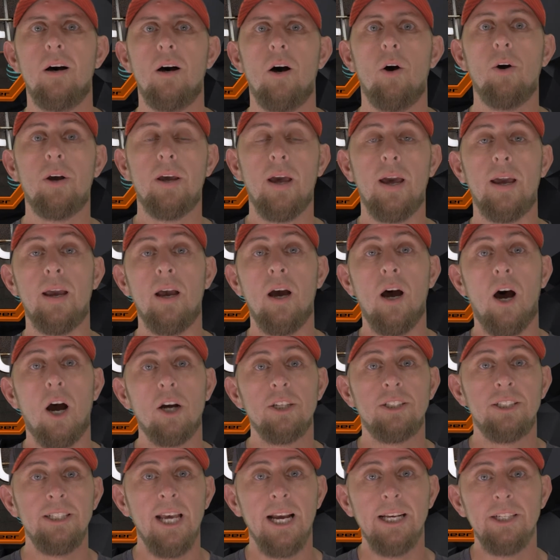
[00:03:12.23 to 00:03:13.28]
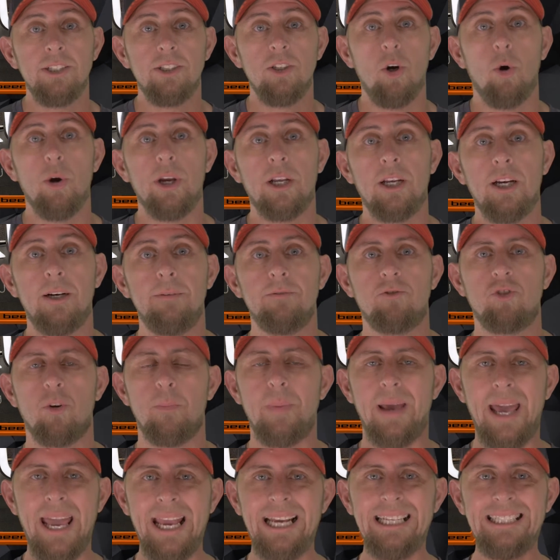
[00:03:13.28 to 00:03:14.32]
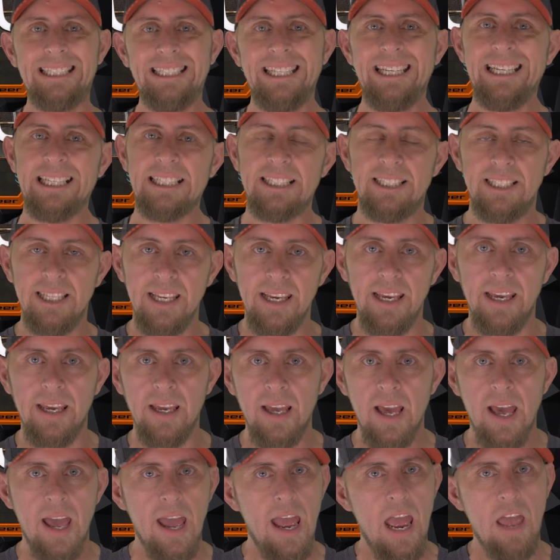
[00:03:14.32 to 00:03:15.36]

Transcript: Okay, our second story comes from AT&T